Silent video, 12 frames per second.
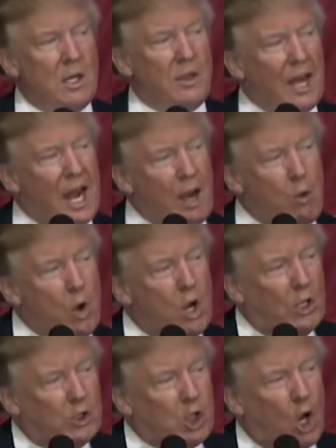that I
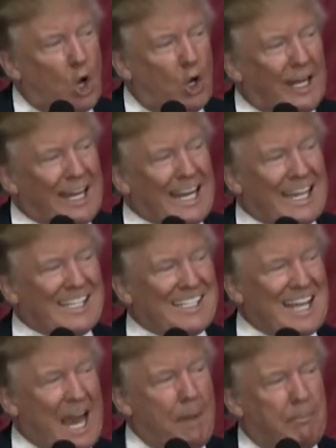will totally
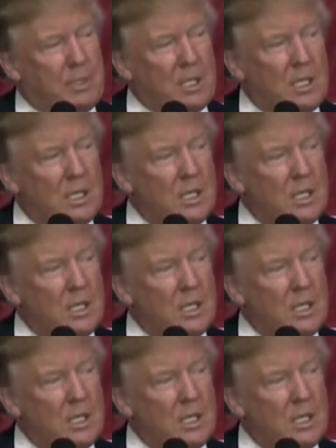accept